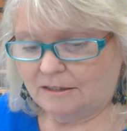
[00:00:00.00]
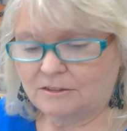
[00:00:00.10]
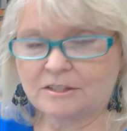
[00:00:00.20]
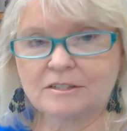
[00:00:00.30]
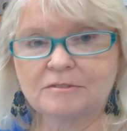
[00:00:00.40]

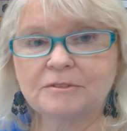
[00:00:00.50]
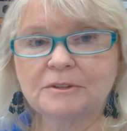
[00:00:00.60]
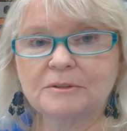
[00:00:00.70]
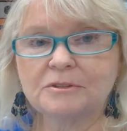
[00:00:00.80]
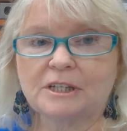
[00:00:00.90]
just a
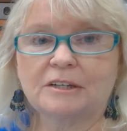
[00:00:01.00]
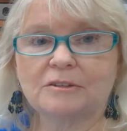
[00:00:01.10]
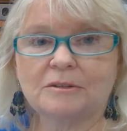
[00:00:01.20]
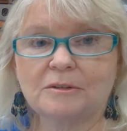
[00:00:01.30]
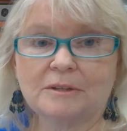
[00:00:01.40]
few
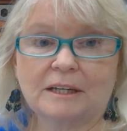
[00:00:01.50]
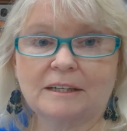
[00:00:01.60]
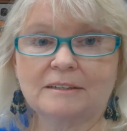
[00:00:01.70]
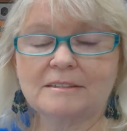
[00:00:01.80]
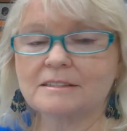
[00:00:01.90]
general
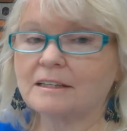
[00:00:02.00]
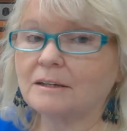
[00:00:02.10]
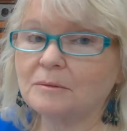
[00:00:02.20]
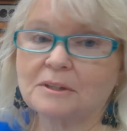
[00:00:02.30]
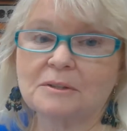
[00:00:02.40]
things.
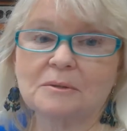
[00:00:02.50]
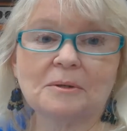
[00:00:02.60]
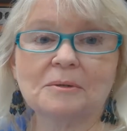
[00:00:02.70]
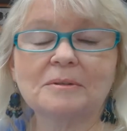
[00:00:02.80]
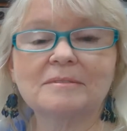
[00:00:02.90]
I want to do a
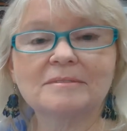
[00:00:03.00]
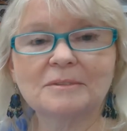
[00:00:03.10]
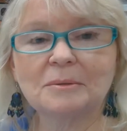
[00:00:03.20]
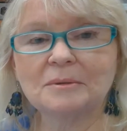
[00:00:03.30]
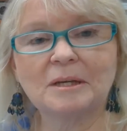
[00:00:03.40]
little
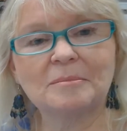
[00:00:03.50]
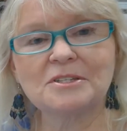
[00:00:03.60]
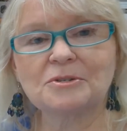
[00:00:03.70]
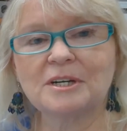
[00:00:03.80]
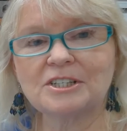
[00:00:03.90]
cool
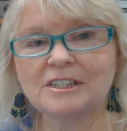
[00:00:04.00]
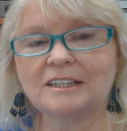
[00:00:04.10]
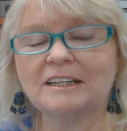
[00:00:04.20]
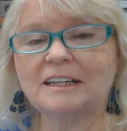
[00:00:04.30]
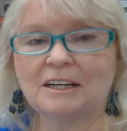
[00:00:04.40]

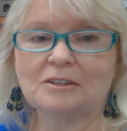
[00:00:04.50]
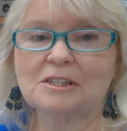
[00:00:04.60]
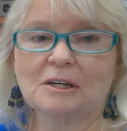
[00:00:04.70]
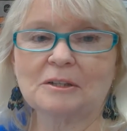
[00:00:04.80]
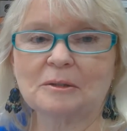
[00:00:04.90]
demonstration, and then I'll
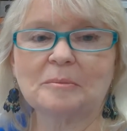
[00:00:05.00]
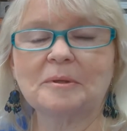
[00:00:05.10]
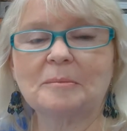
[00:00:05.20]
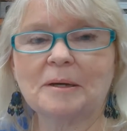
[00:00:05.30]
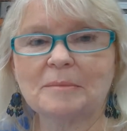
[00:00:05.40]
talk a little
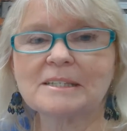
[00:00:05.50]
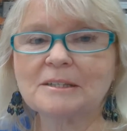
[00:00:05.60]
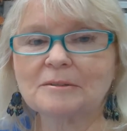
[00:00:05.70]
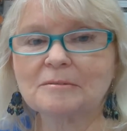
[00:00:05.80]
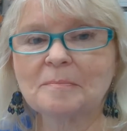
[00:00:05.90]
bit about
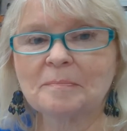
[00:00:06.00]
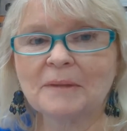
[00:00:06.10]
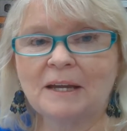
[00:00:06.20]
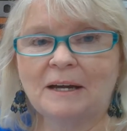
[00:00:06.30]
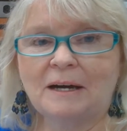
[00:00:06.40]
myself.
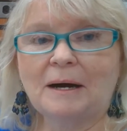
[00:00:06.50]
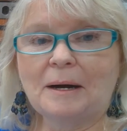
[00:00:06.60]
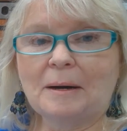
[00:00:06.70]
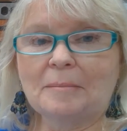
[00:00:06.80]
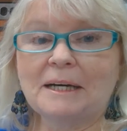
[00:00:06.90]

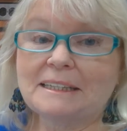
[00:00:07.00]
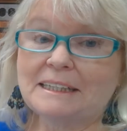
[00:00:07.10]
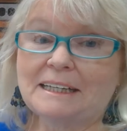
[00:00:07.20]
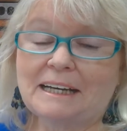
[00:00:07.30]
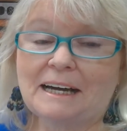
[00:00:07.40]
But
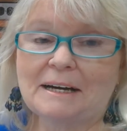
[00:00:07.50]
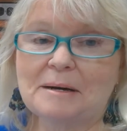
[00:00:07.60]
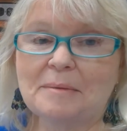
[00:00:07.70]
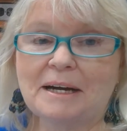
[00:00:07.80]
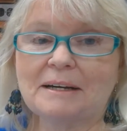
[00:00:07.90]

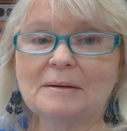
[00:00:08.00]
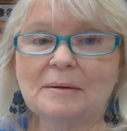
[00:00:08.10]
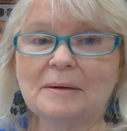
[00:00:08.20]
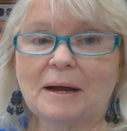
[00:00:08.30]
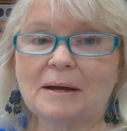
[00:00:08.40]

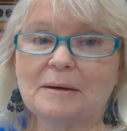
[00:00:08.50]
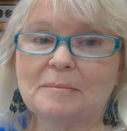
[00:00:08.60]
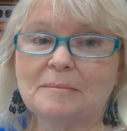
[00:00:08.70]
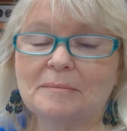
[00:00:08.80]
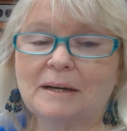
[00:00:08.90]

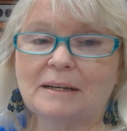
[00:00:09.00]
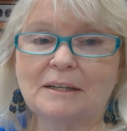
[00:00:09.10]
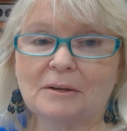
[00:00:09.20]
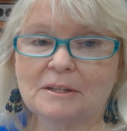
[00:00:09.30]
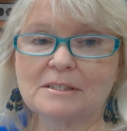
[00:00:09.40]
I
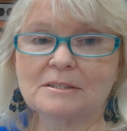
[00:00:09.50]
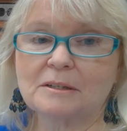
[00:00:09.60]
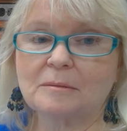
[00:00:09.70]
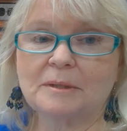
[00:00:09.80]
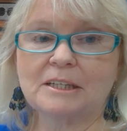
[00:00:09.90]
know this is
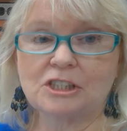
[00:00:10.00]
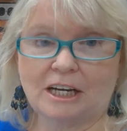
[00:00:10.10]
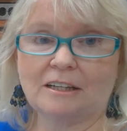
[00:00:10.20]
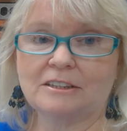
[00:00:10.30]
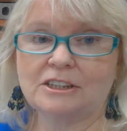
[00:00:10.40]
going to be a
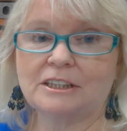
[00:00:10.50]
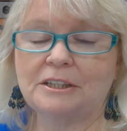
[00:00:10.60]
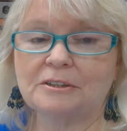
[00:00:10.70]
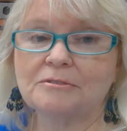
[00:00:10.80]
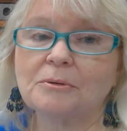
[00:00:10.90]
challenging
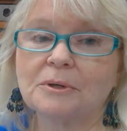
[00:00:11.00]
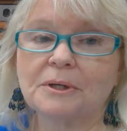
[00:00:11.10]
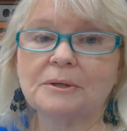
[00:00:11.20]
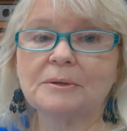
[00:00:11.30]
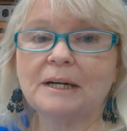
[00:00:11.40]
year for
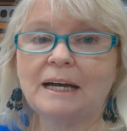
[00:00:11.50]
you,